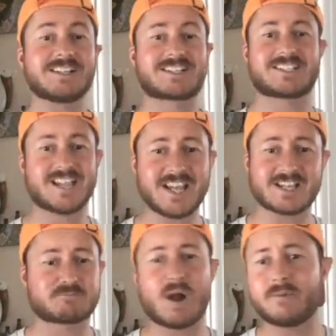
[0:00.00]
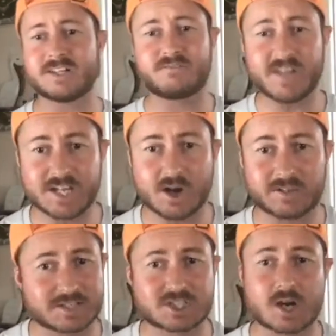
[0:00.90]
to see is probably the video
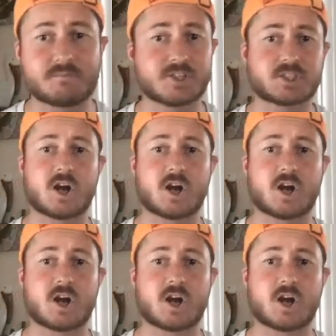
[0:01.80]
that surfaced